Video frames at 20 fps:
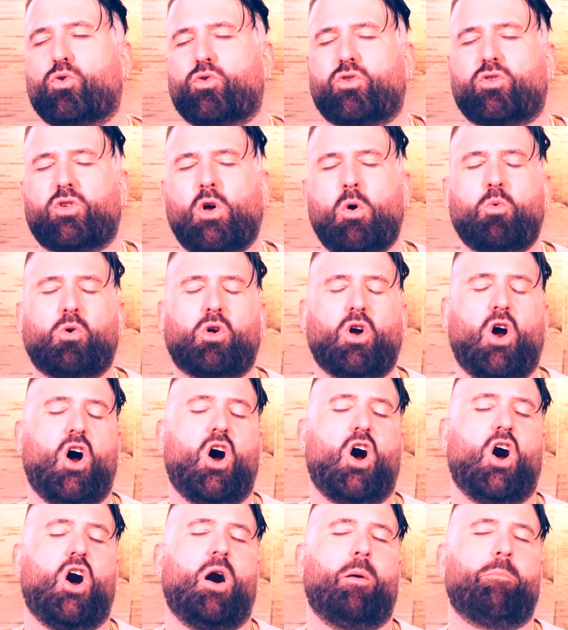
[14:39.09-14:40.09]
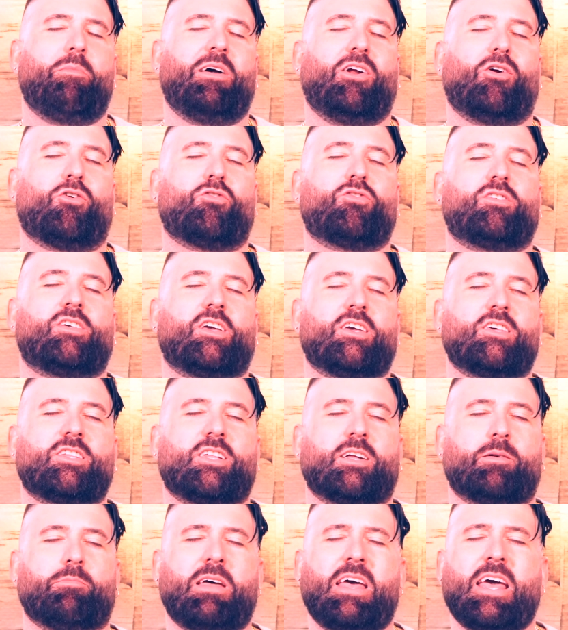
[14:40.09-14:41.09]
so calm in our
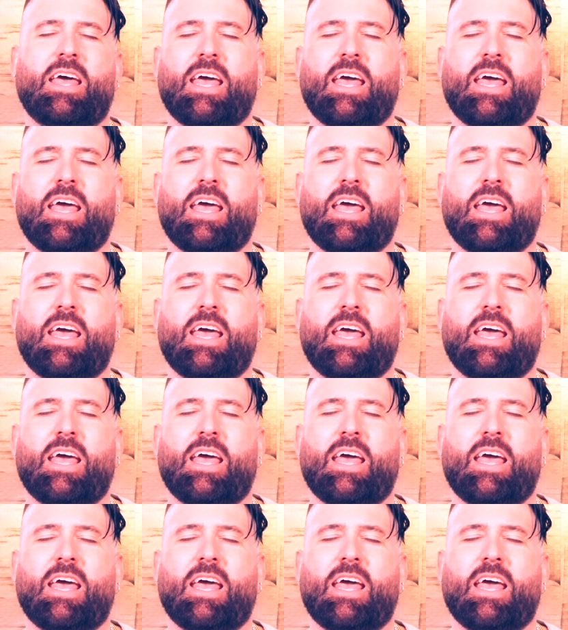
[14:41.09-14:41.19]
system,